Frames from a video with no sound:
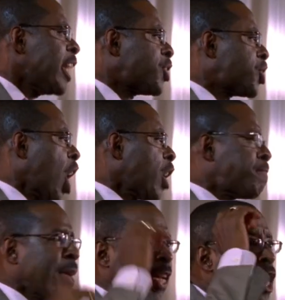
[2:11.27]
and
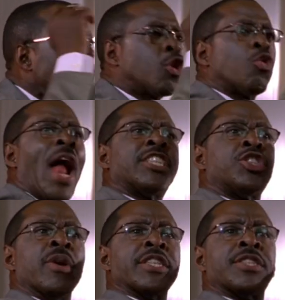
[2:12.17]
start being
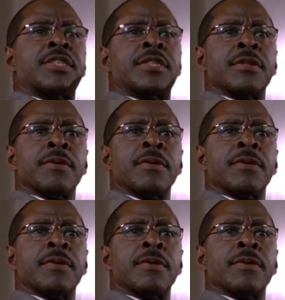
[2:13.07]
graduates.